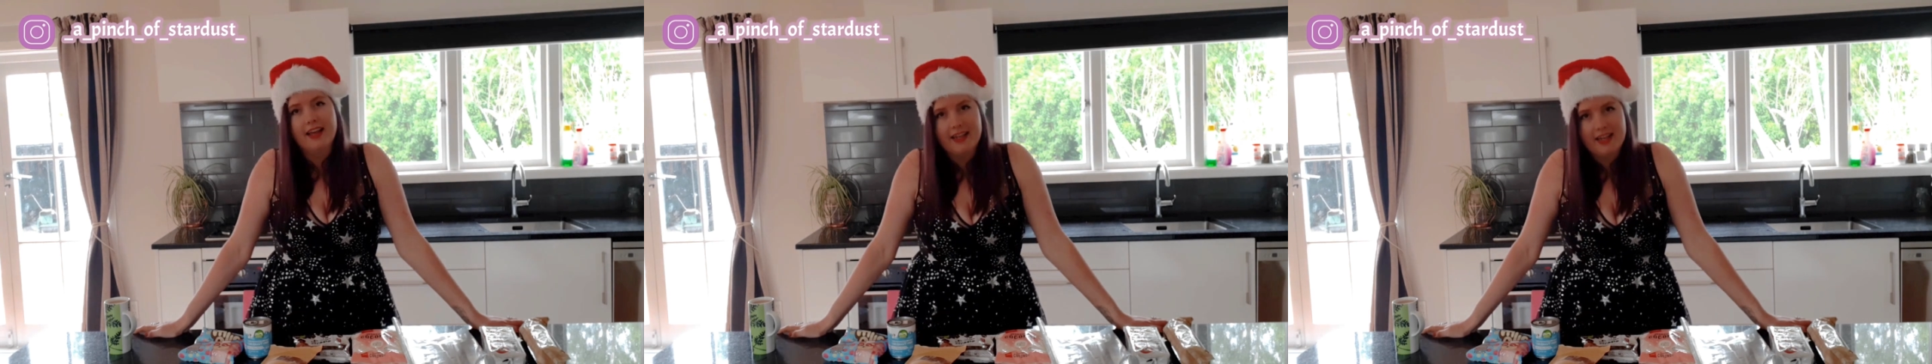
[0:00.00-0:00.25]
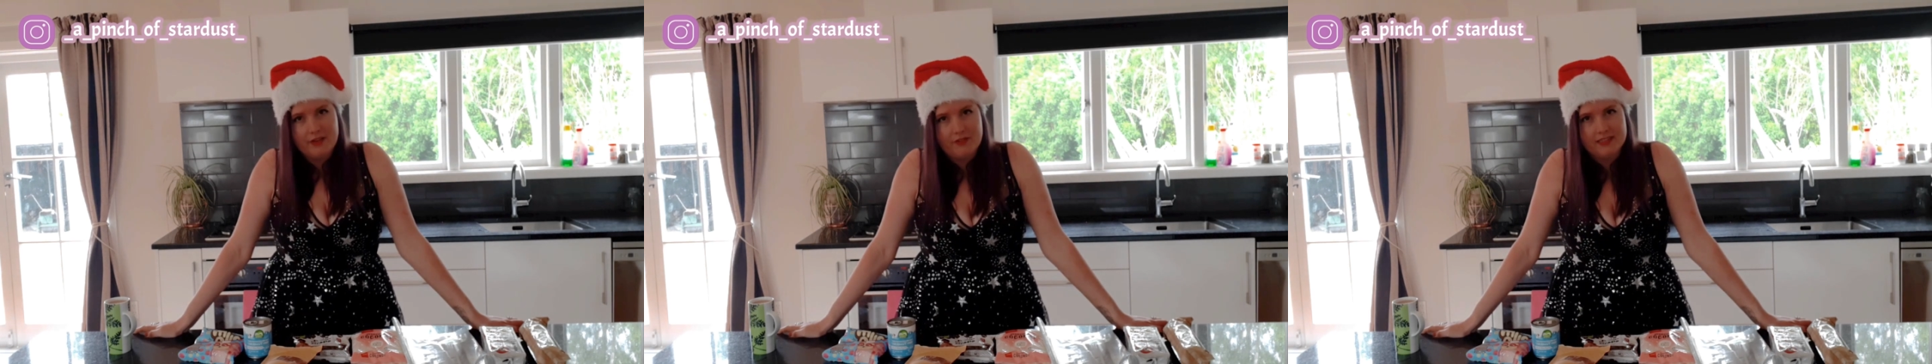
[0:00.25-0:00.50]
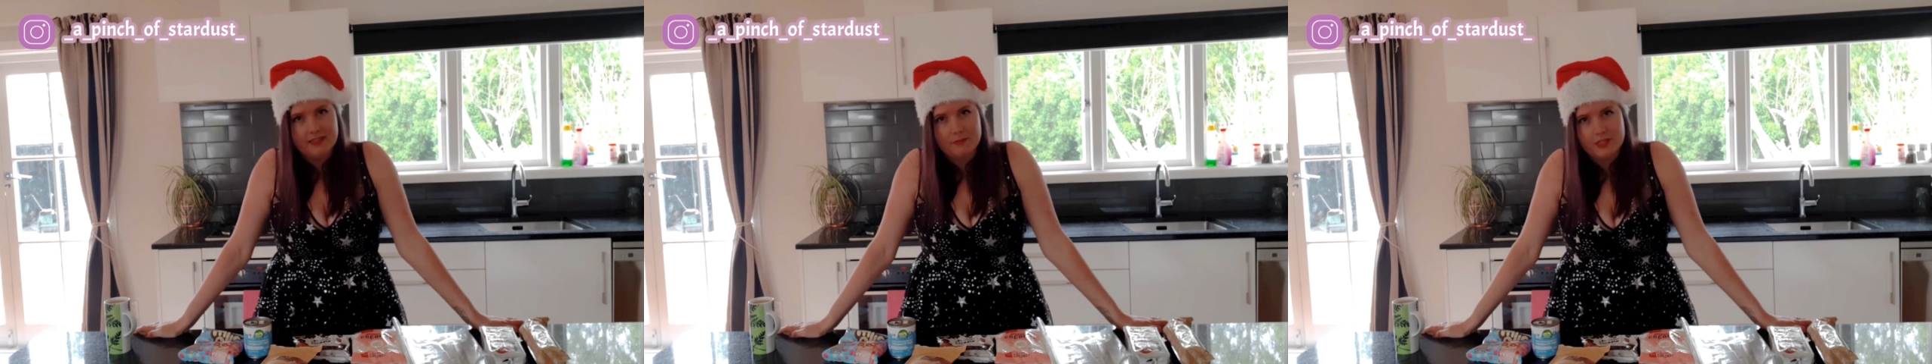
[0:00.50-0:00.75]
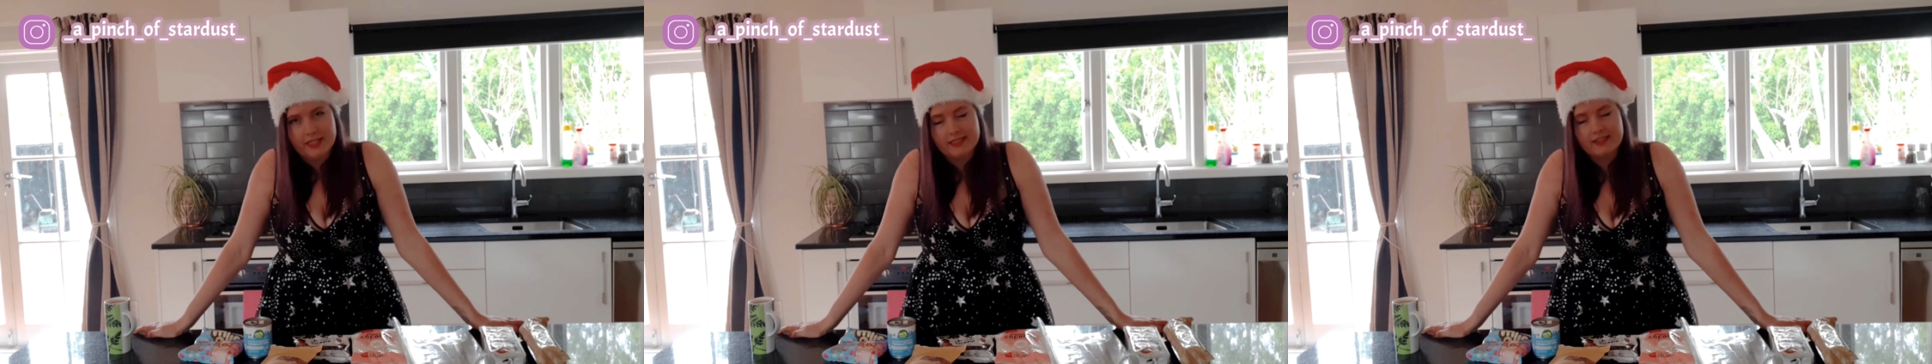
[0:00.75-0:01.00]
in every
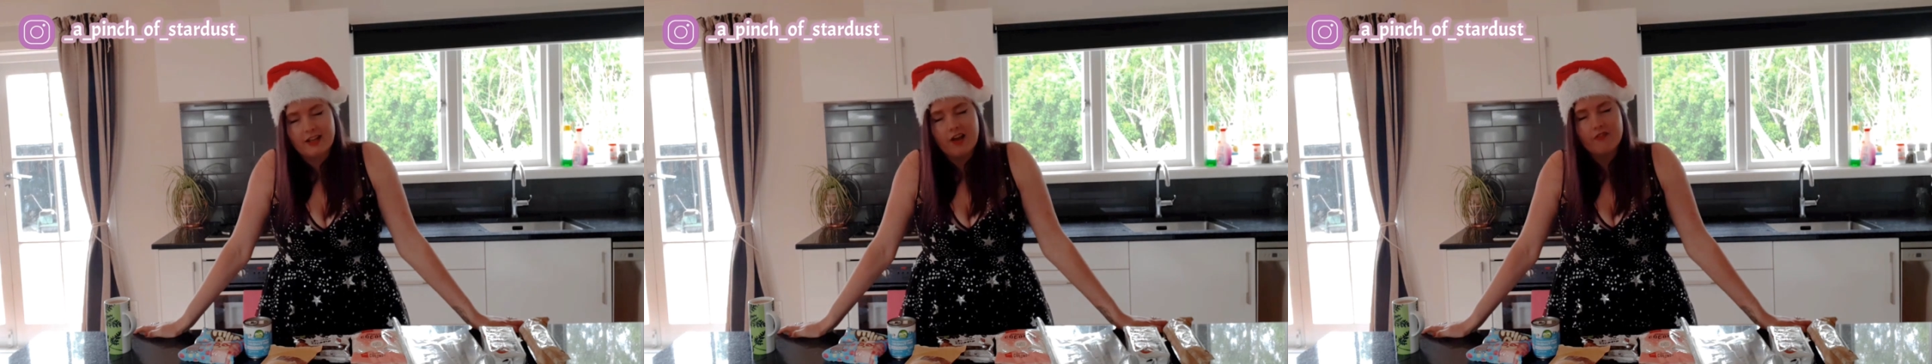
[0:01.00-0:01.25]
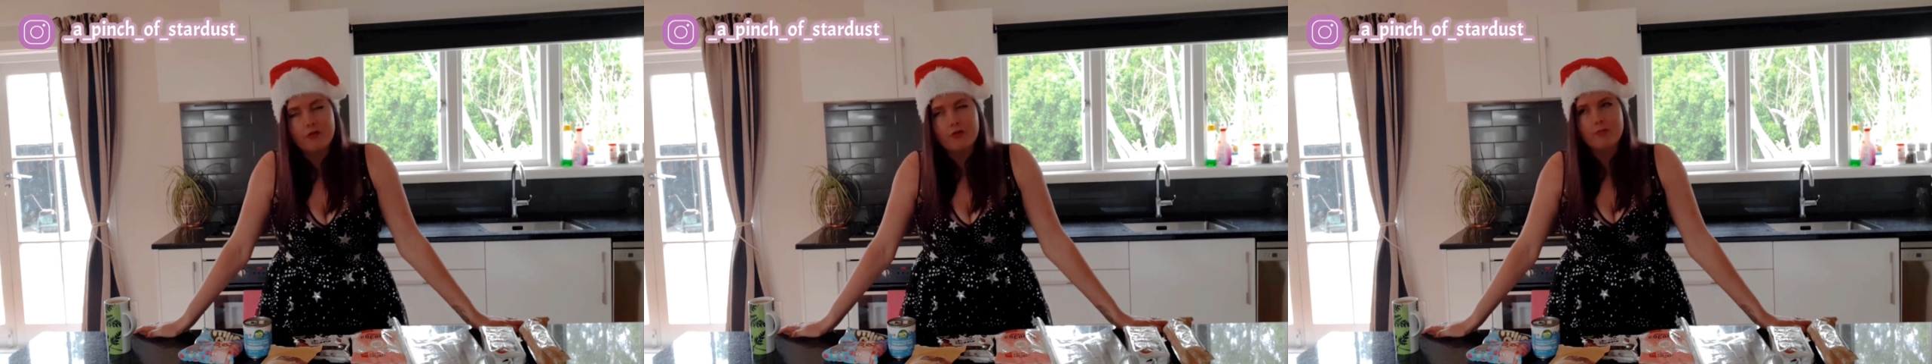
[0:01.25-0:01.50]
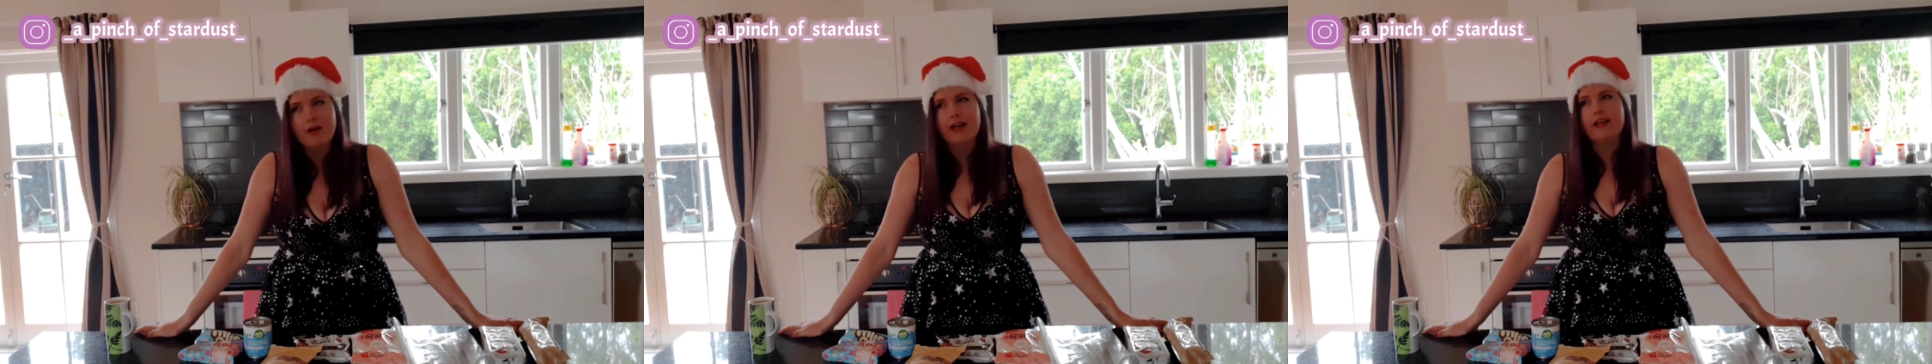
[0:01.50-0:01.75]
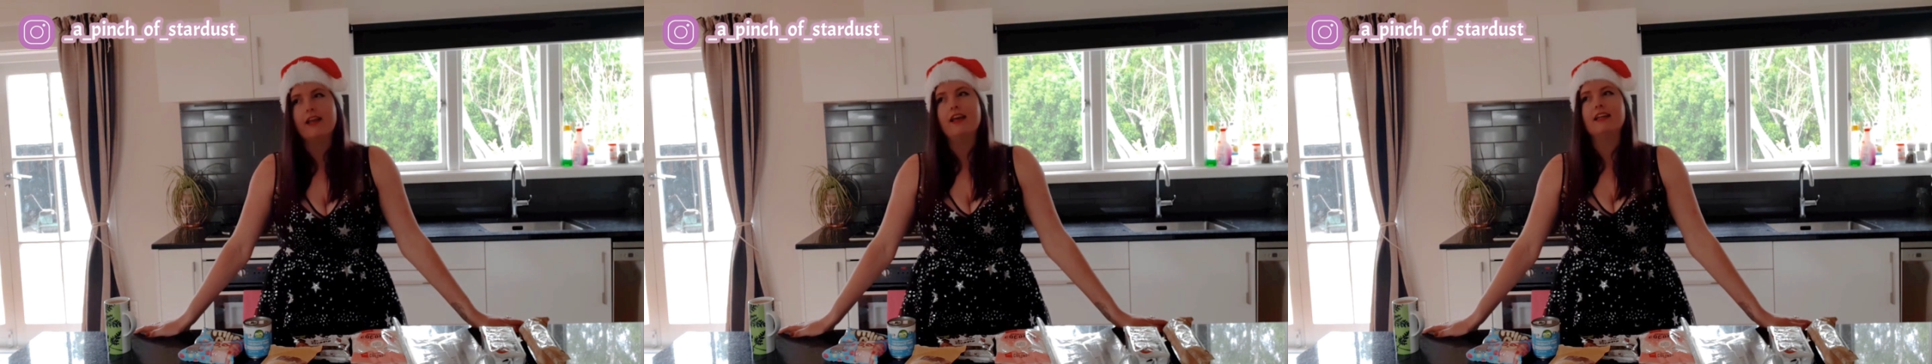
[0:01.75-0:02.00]
subject for
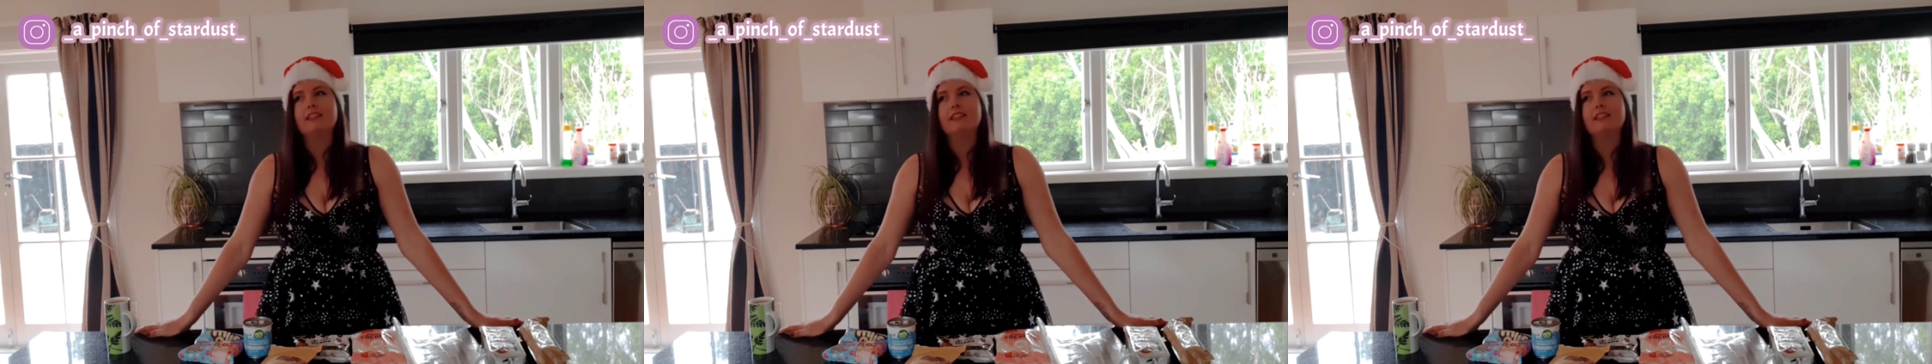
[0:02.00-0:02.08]
my